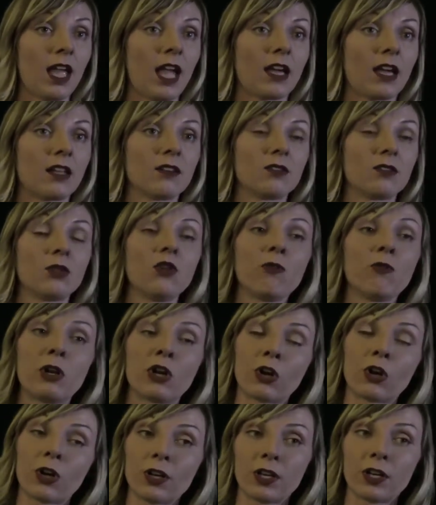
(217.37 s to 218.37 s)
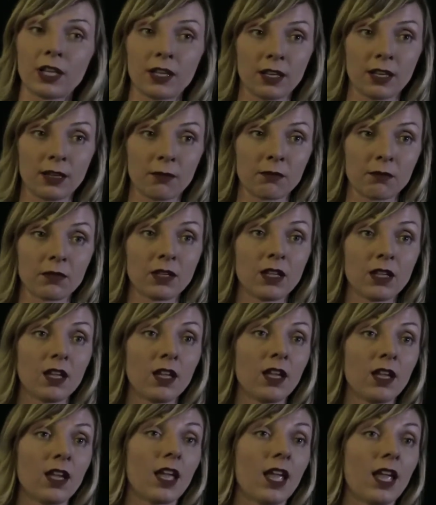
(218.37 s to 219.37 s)
and you've been hurting him,
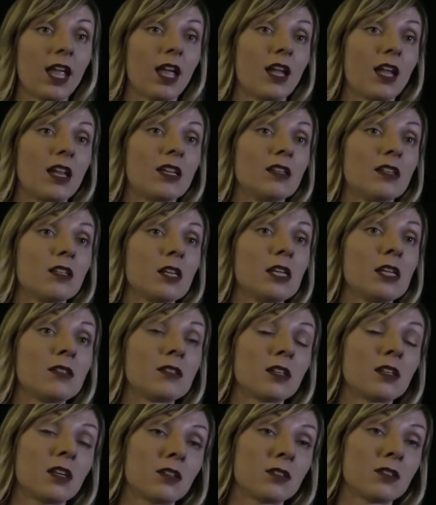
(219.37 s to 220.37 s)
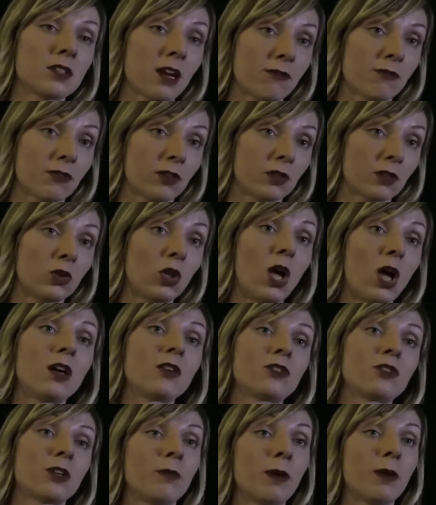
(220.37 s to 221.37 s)
and he's going to suffer
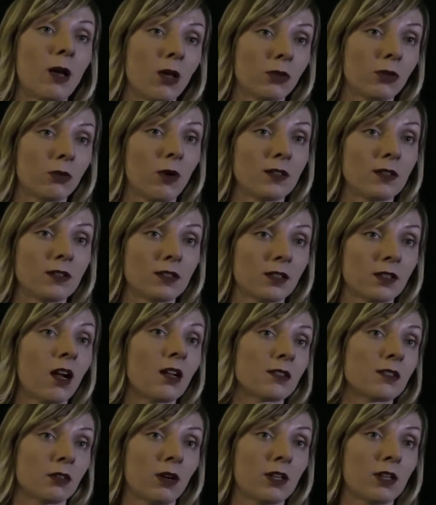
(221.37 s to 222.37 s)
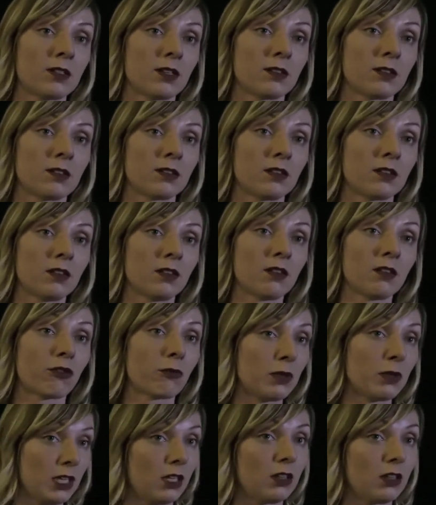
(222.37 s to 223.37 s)
long-term health consequences
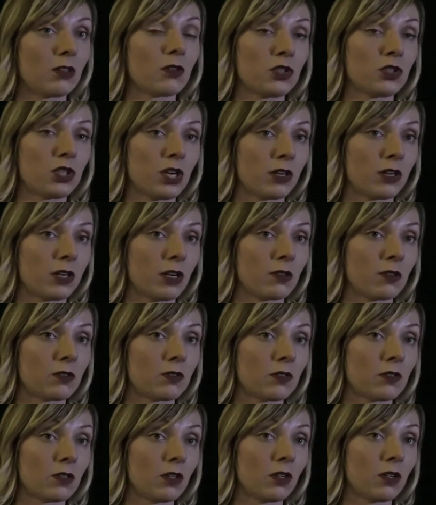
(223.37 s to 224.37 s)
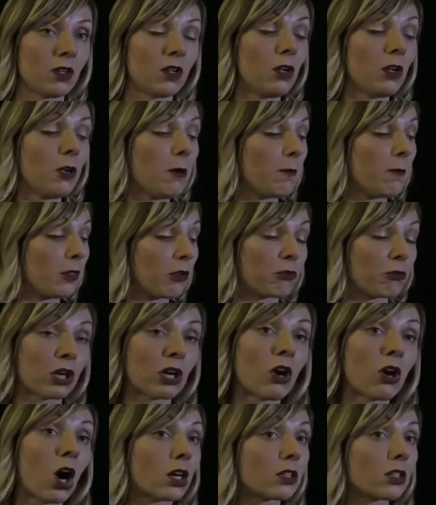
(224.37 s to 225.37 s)
from eating those Cheerios.
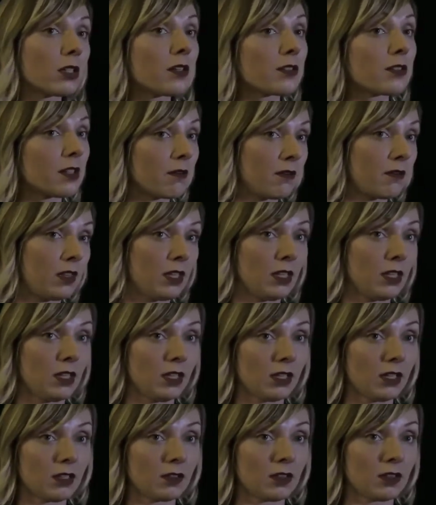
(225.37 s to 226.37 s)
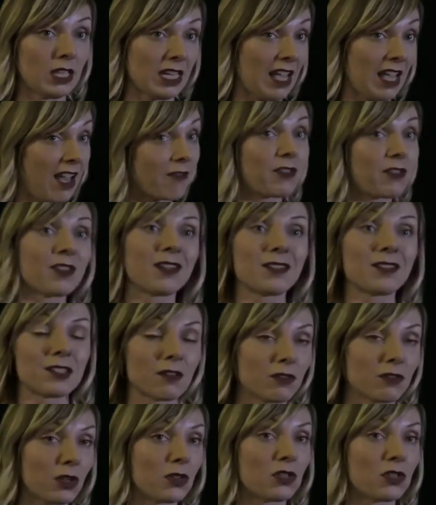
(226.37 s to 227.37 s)
Regardless of the
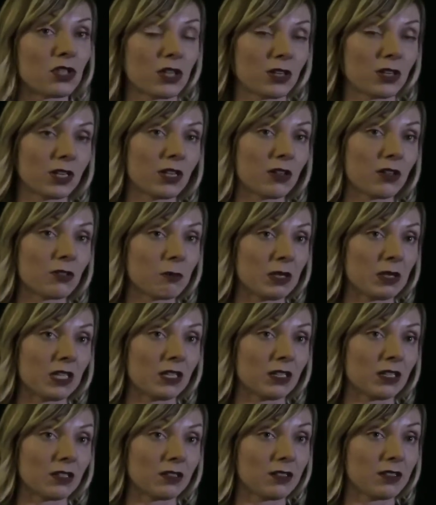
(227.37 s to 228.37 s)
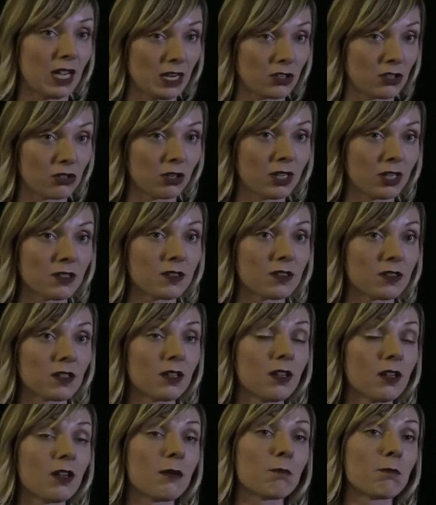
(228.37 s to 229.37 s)
evidence of those Cheerios being dangerous,
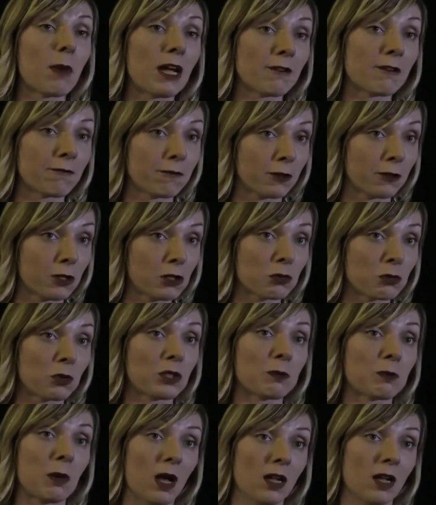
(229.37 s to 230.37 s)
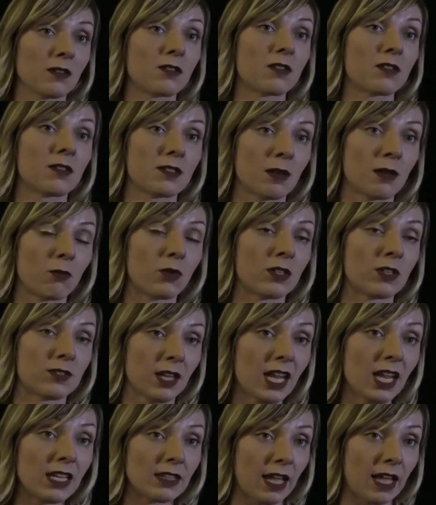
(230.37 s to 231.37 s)
my first response to someone
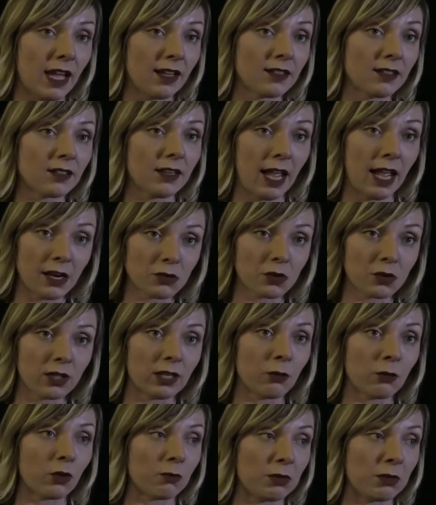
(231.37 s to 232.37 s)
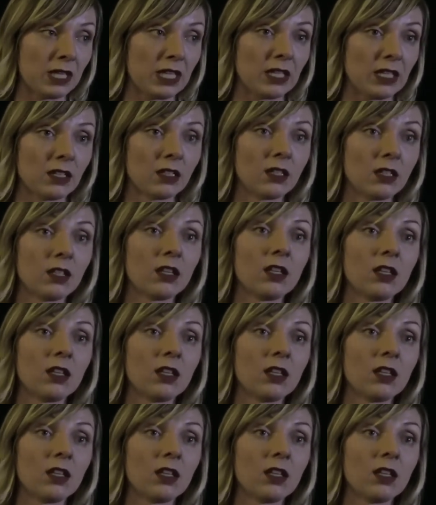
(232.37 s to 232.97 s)
saying that naturally would be,